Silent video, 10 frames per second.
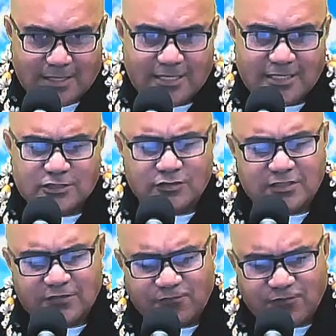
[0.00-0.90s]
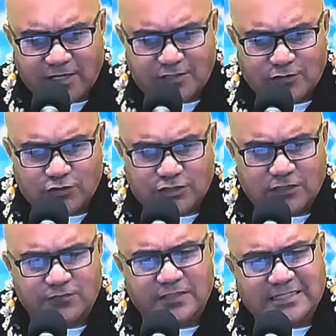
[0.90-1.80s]
Is to defend
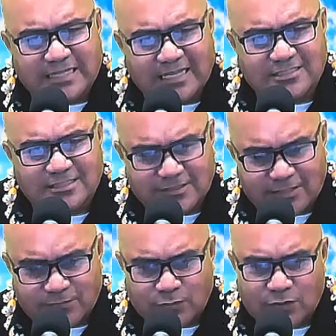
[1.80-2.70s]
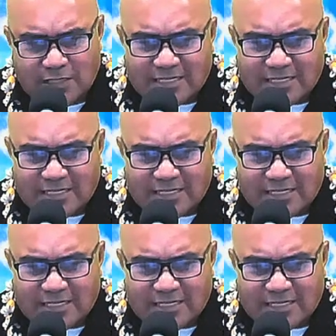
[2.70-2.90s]
yourself against the devil,